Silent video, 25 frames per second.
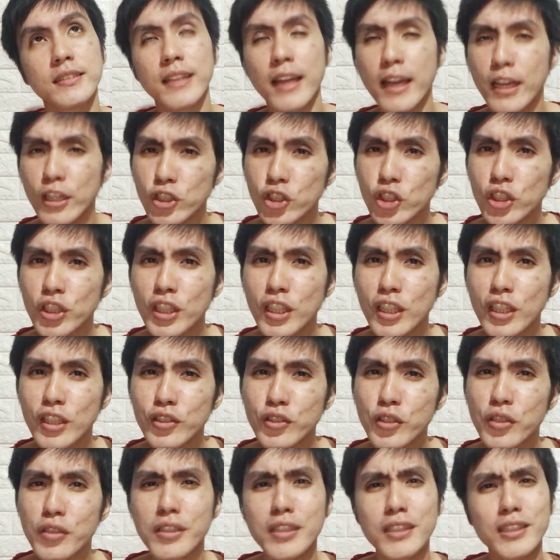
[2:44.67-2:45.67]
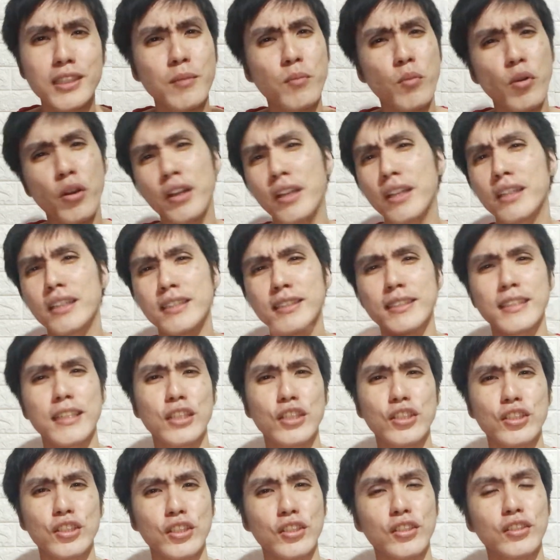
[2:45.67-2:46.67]
National Tourism
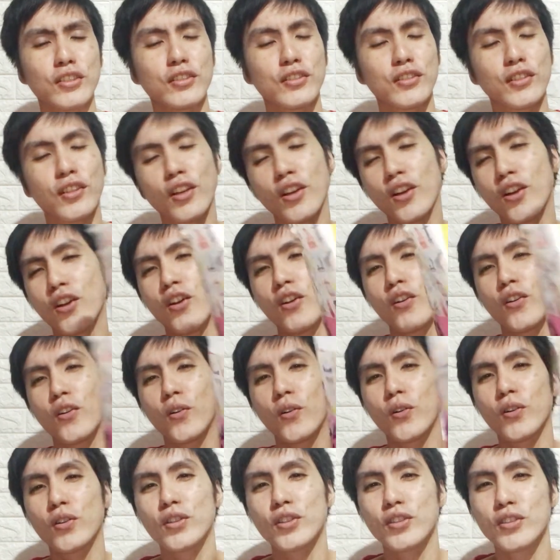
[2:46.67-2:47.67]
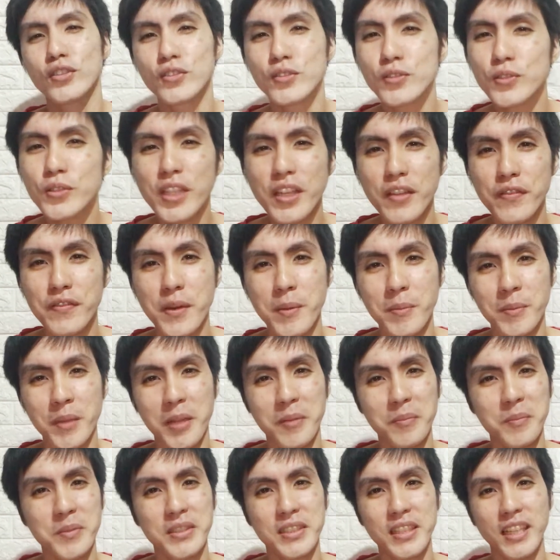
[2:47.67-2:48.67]
Organization. If I'm
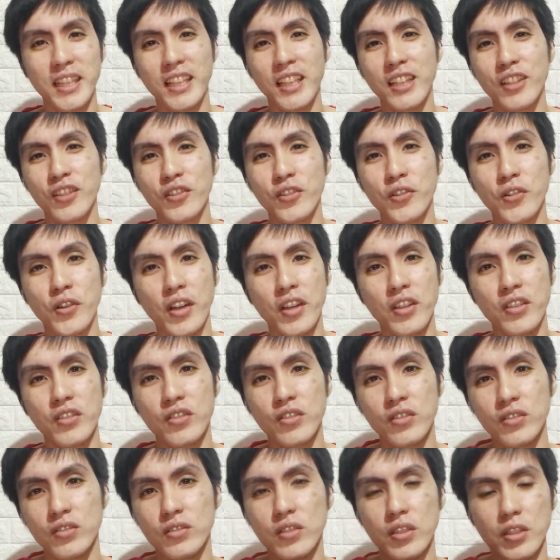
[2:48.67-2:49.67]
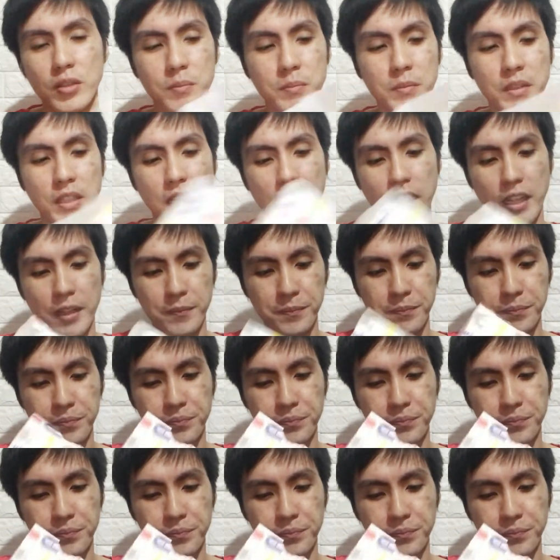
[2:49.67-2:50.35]
not mistaken, kung ayun yung term nila.